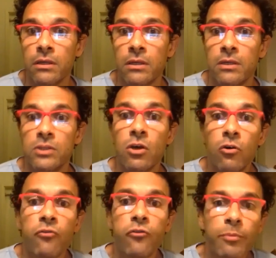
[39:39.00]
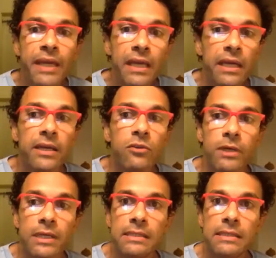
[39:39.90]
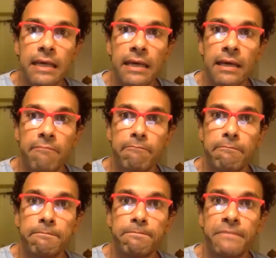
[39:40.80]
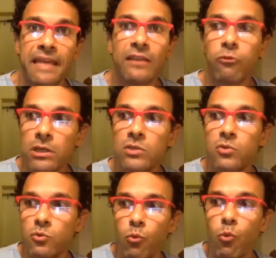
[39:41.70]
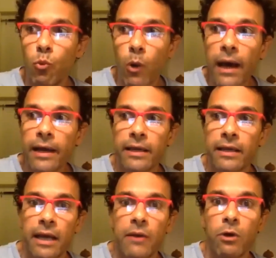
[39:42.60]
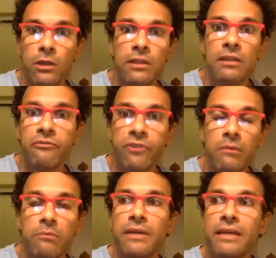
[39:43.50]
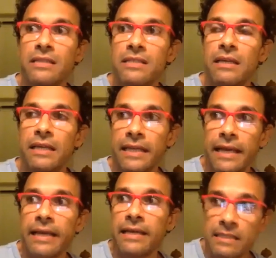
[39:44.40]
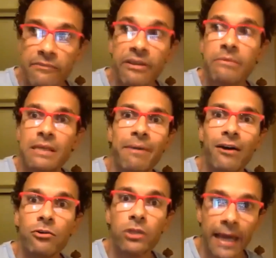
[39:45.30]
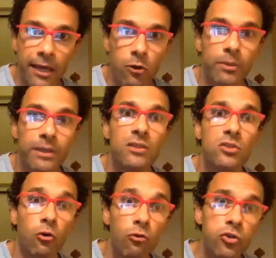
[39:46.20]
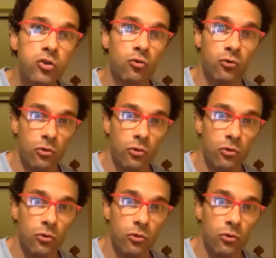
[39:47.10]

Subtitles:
So for me, it was, that was why I wanted the film is, yes, the film is about Cairo, but it's also